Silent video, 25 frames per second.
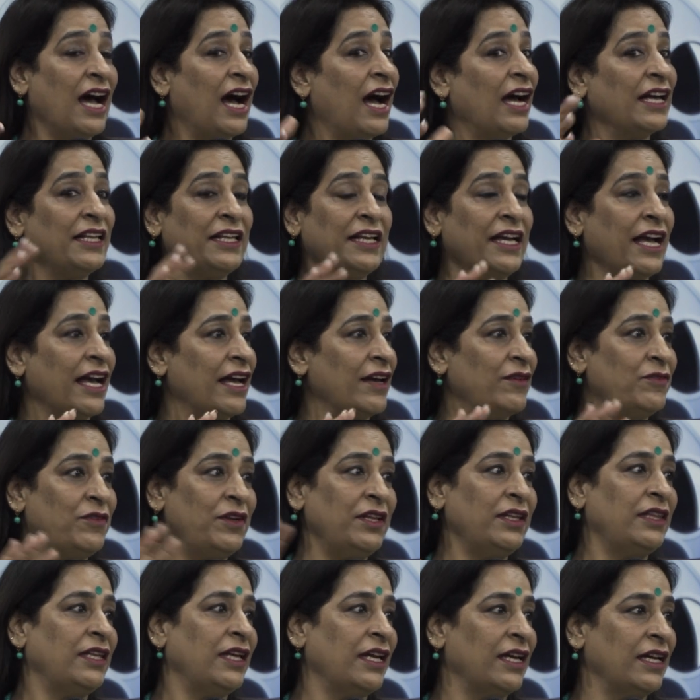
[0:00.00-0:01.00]
I think
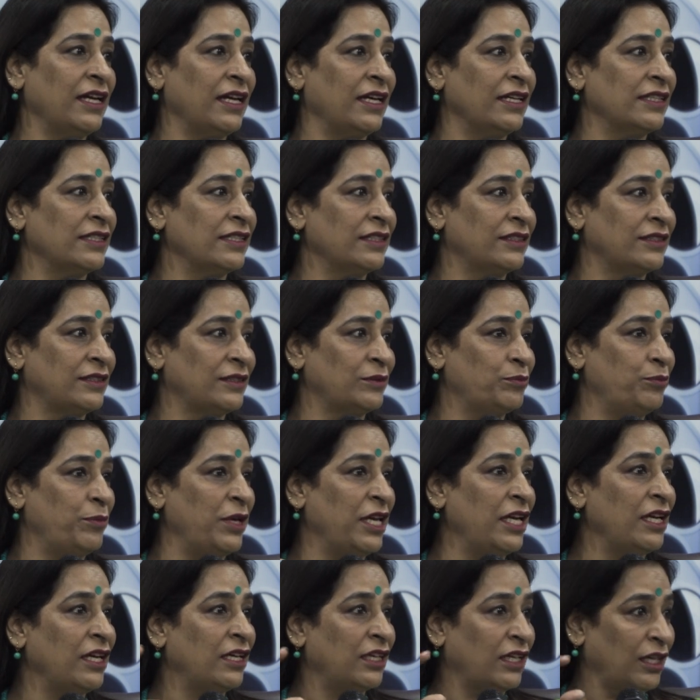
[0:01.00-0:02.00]
everything is
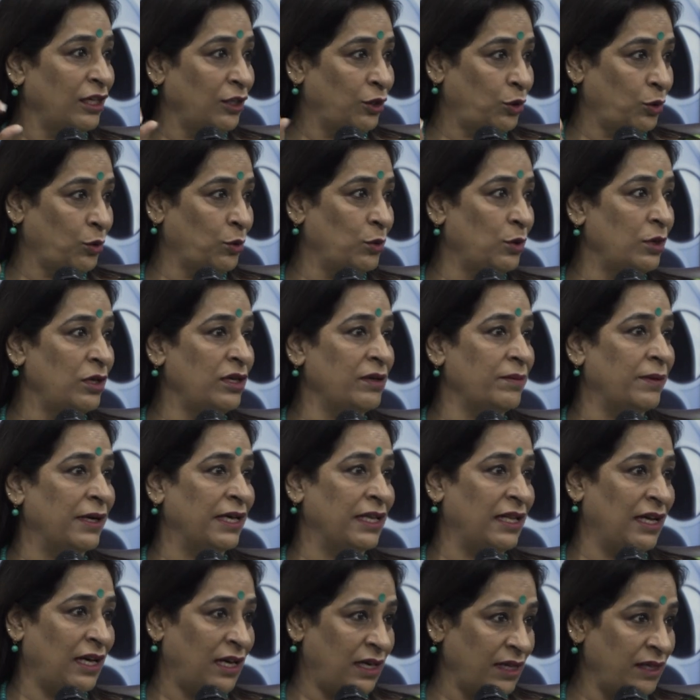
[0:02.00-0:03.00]
being controlled by
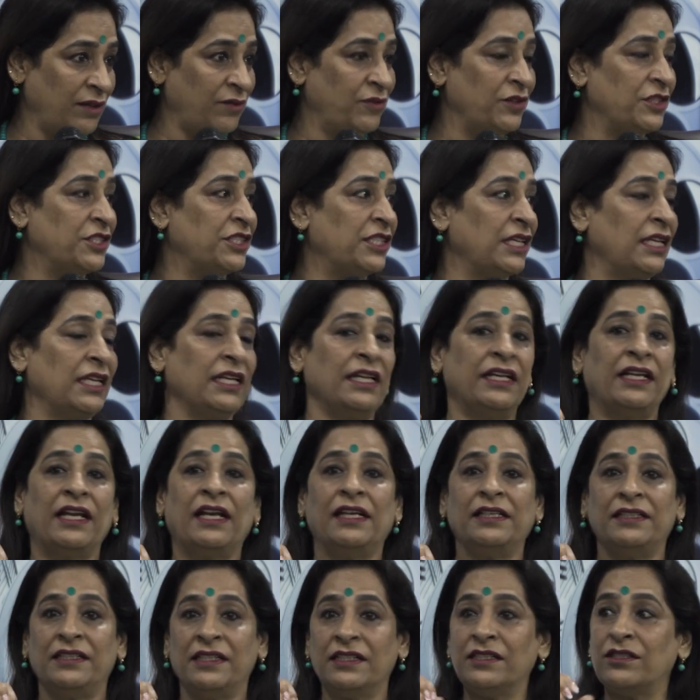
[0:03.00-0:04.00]
the artificial
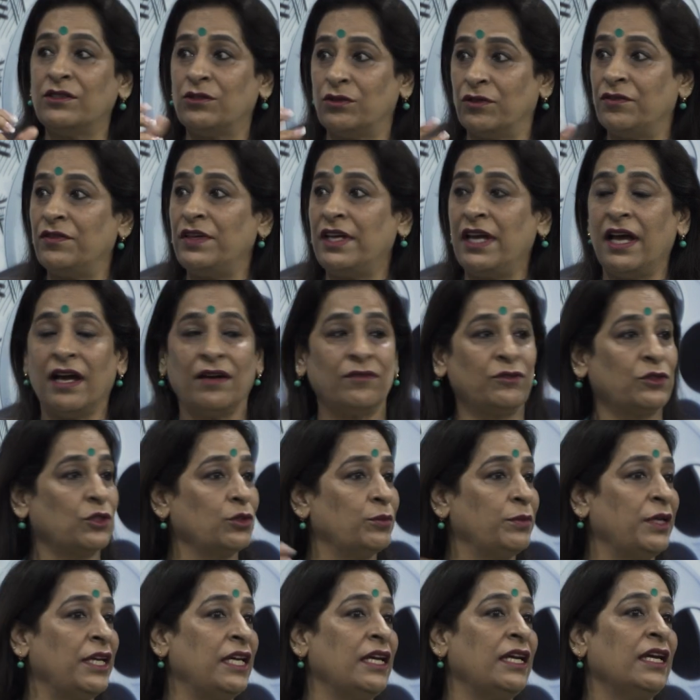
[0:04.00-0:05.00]
intelligence. So we have to
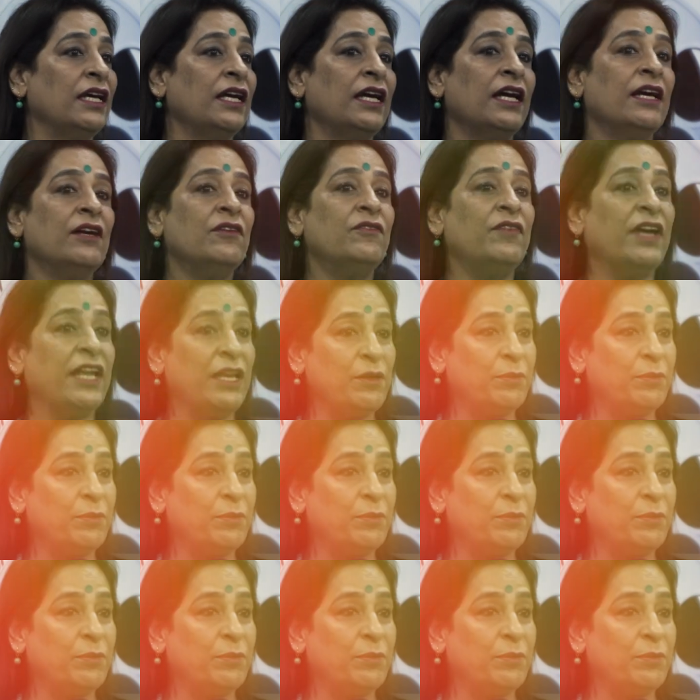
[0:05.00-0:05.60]
be very